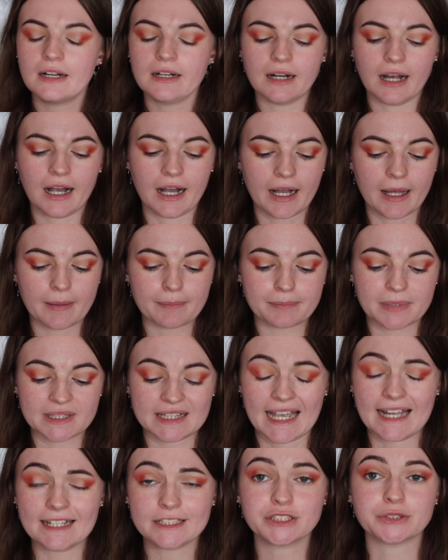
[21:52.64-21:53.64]
But
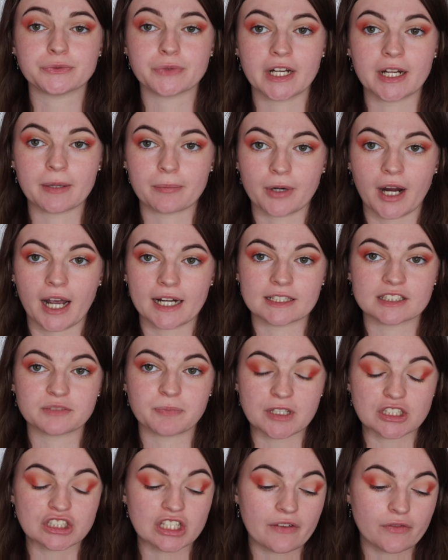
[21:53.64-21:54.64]
they're actually really bright,
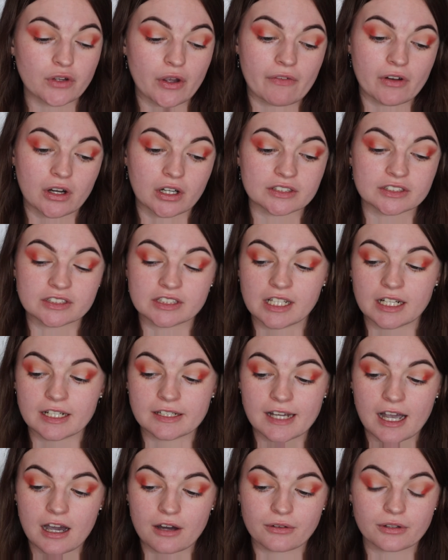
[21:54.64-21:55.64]
especially if you have a concealer
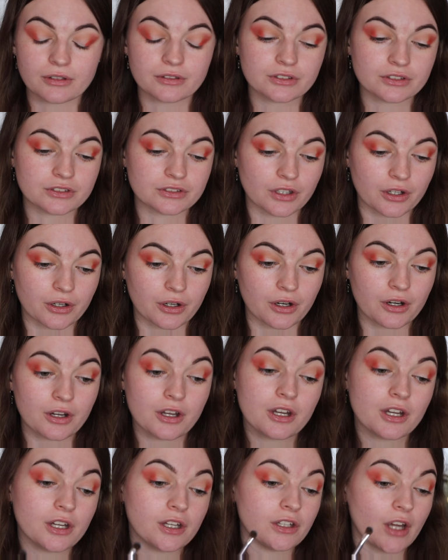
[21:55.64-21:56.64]
down. So
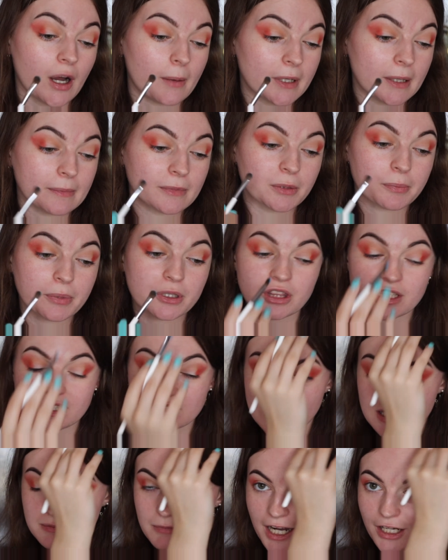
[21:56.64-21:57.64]
yeah, but I'm going to put this
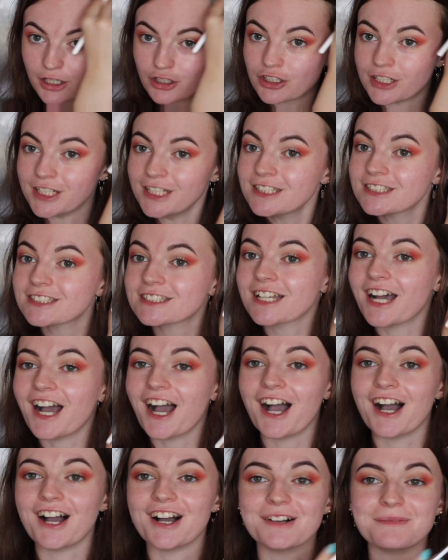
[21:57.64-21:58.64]
in my crease,
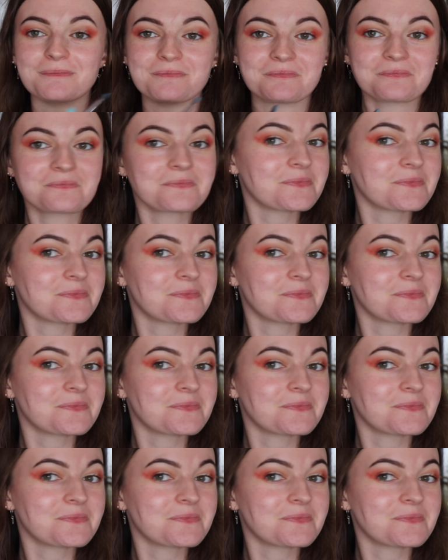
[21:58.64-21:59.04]
and